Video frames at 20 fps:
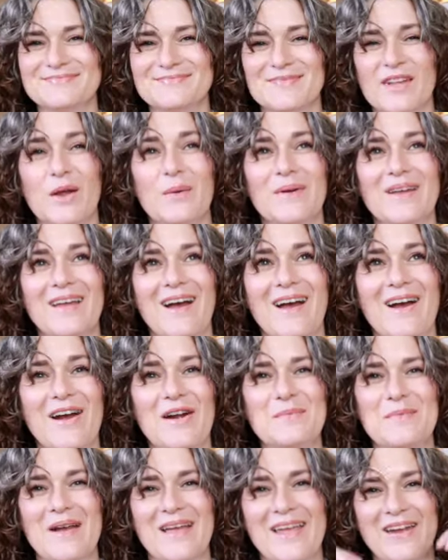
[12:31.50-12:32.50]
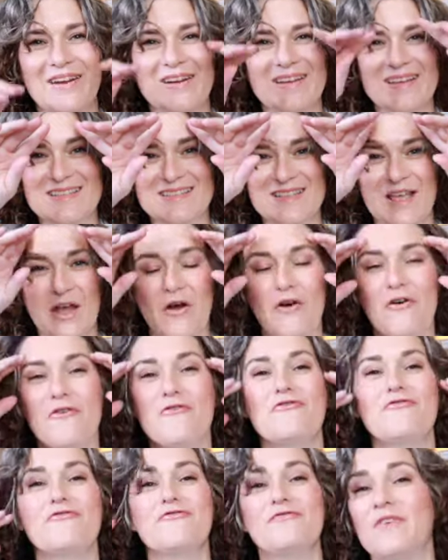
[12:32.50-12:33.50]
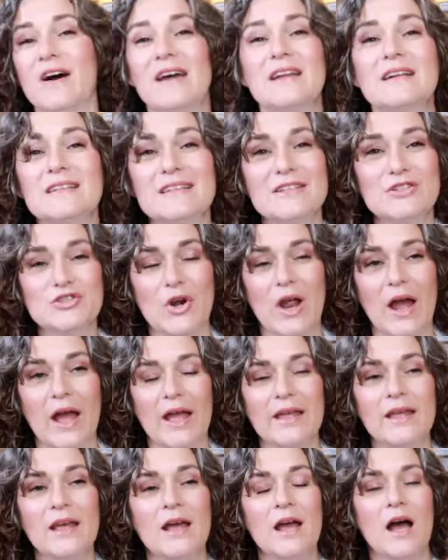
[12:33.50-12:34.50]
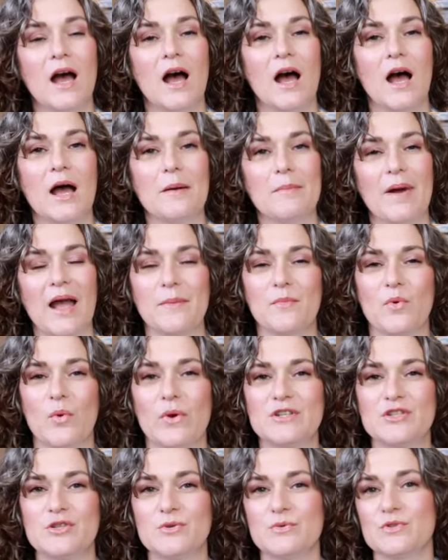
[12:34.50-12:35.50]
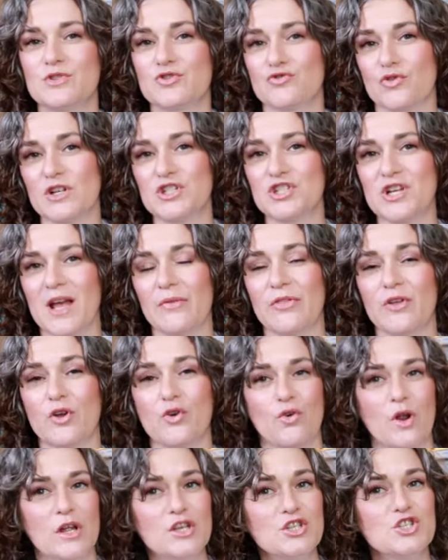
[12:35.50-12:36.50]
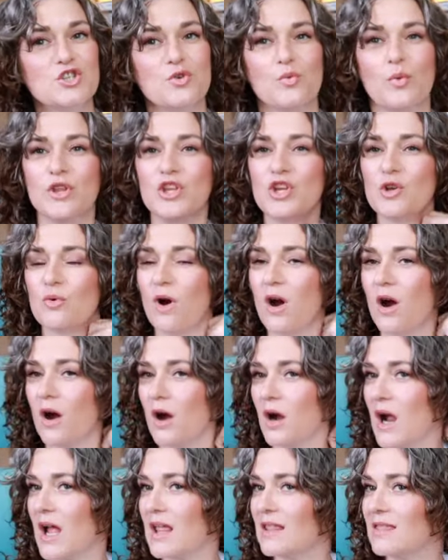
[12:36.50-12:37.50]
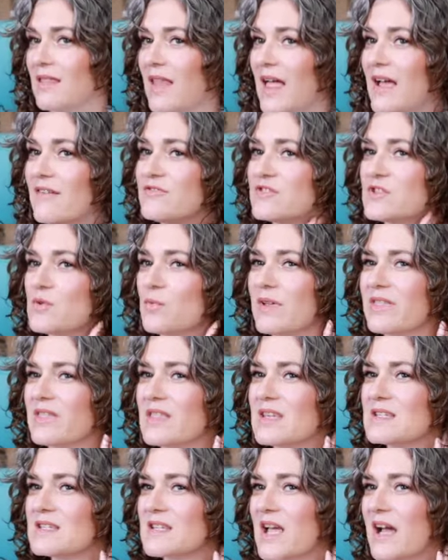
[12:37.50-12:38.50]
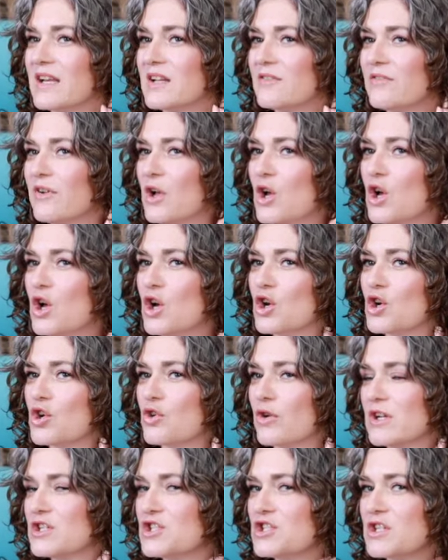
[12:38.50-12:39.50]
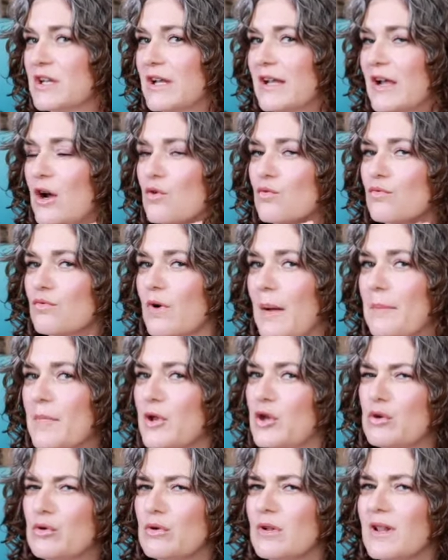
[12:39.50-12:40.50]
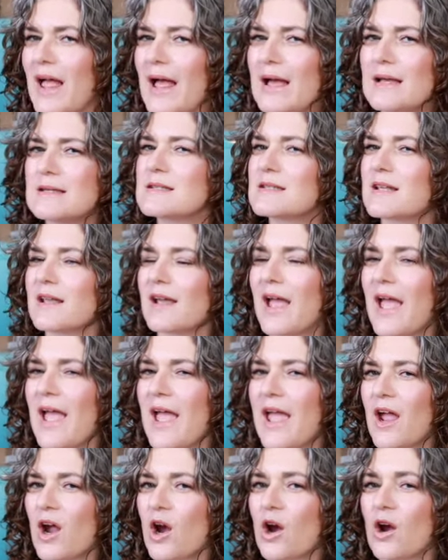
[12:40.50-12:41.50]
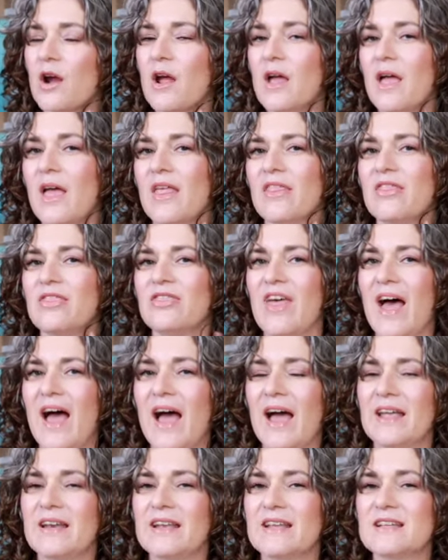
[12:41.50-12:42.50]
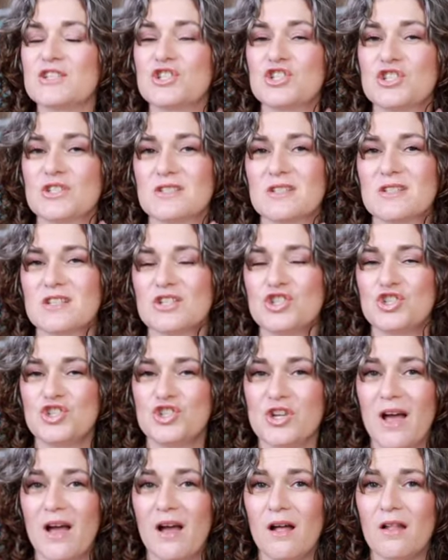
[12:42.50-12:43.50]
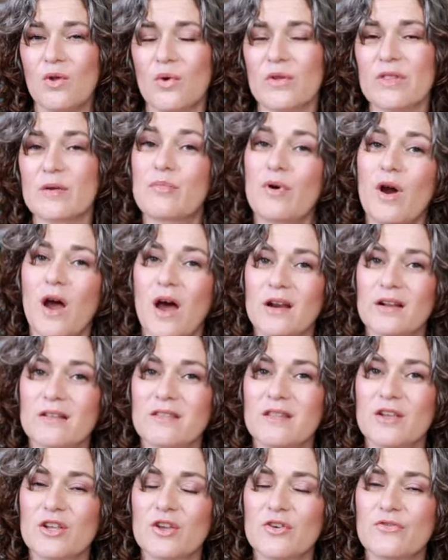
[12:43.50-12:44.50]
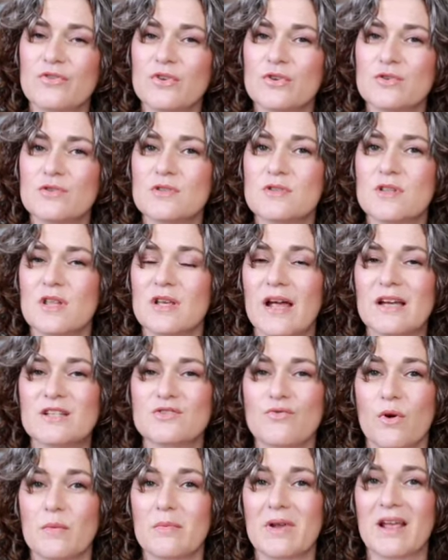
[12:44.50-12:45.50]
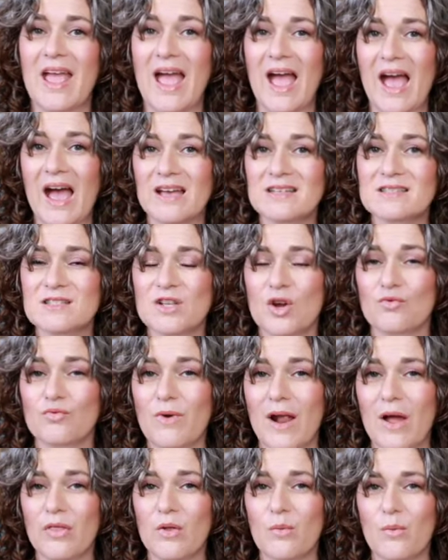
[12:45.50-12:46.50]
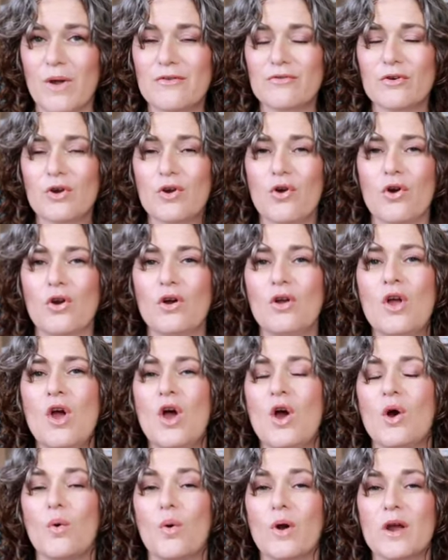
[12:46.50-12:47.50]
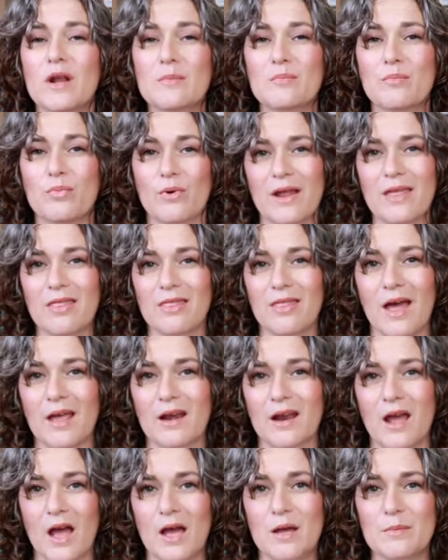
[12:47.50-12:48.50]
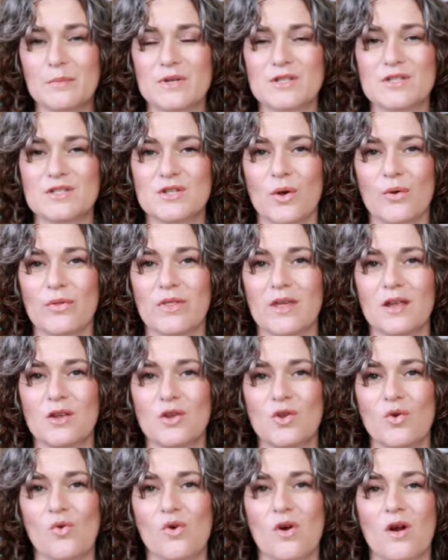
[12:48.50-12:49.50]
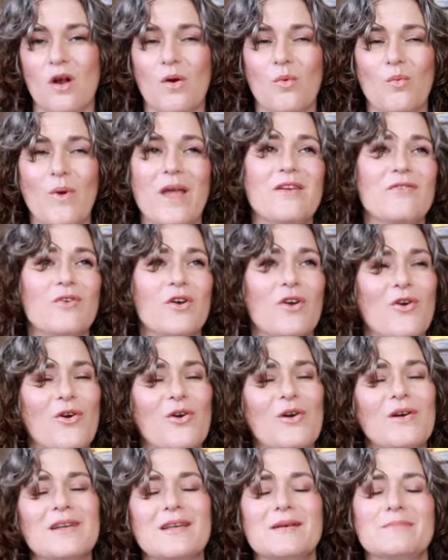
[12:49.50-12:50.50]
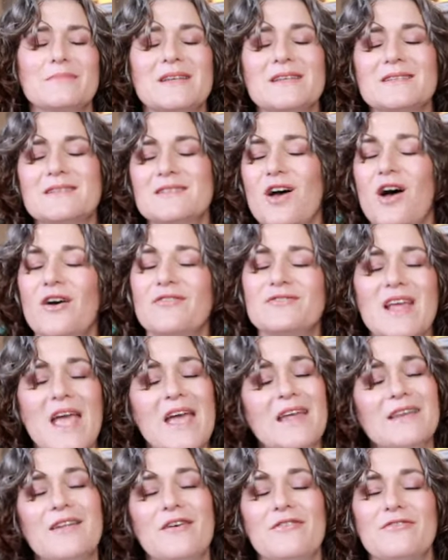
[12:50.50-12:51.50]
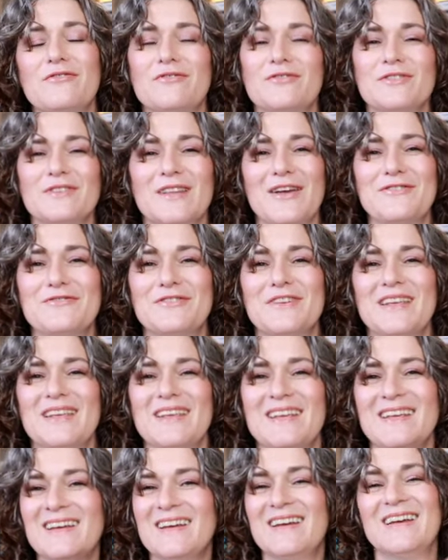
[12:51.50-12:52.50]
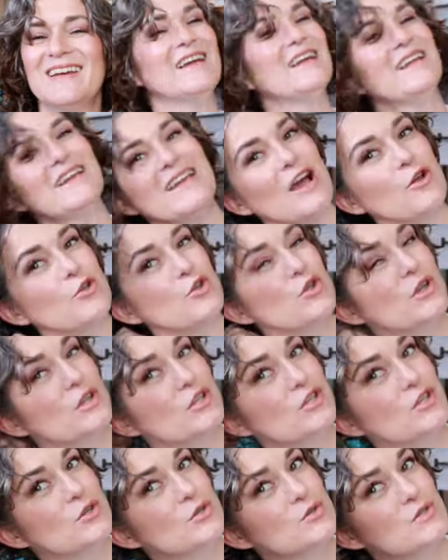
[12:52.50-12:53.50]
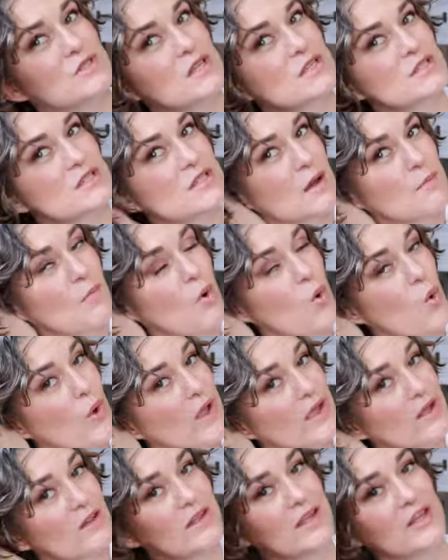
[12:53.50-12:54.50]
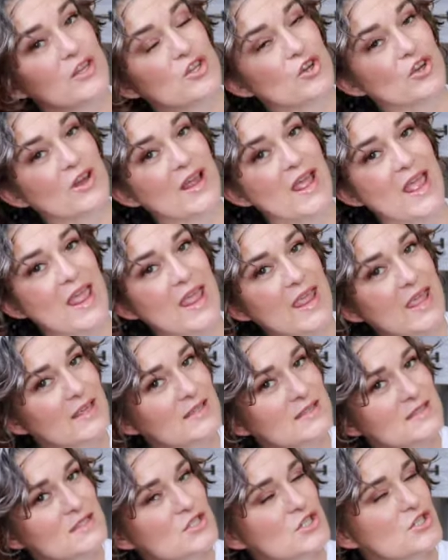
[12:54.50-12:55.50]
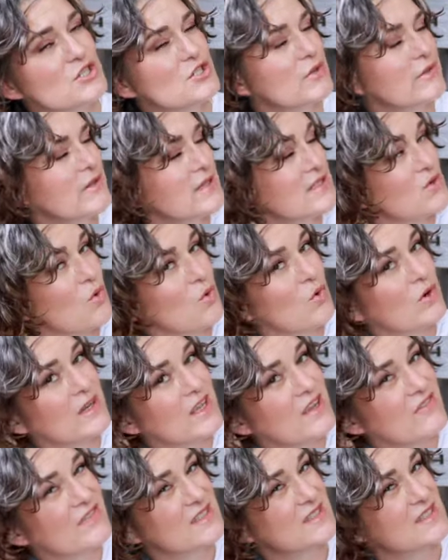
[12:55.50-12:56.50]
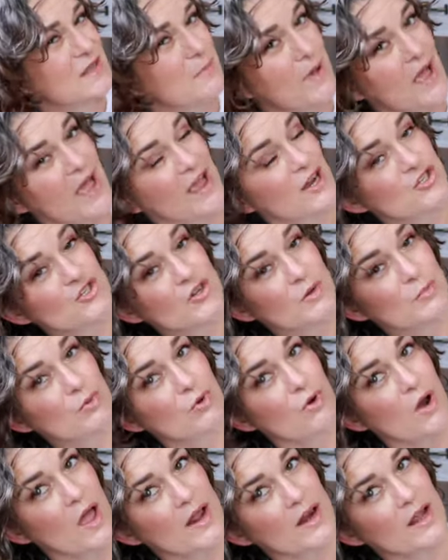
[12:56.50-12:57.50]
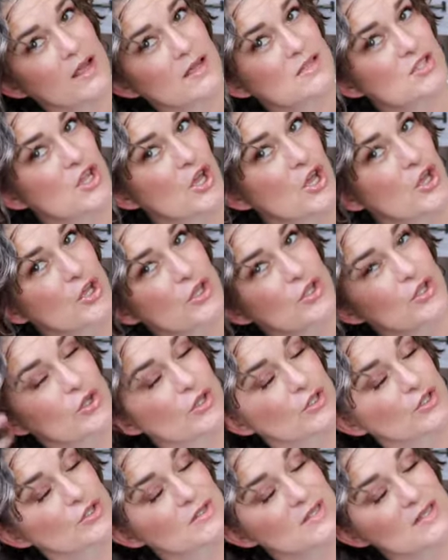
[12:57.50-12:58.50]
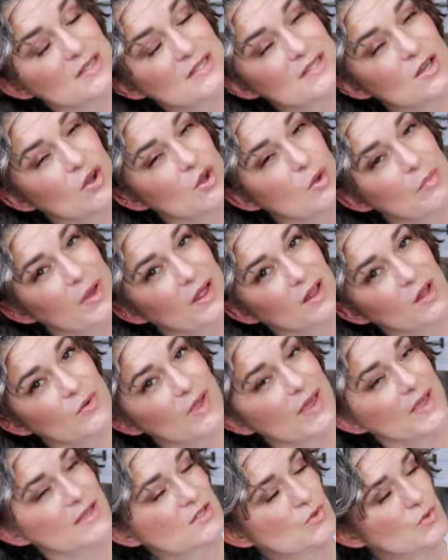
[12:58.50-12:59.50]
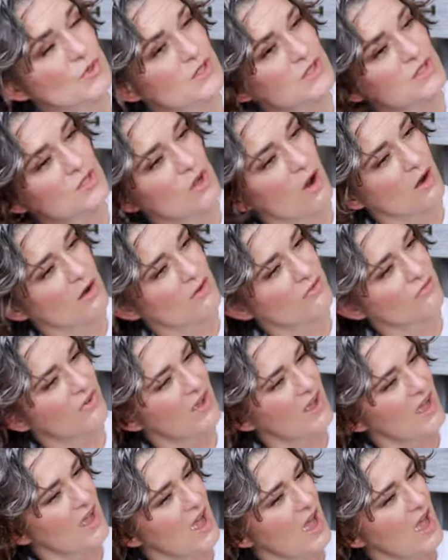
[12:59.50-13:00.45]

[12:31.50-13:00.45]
Here we are. My hair is finally dry. I'm going to scrunch out the crunch. When you are left with this kind of crunchy ramen noodle-esque hair, that is just the gel or the product that you've used that has formed a cast around the wave or curl. We're gonna break that up so that your wave or curl can be soft and fluffy. Now you can use some oil in your hands to do this, or even some extra product. You could use a silk pillowcase or a scarf.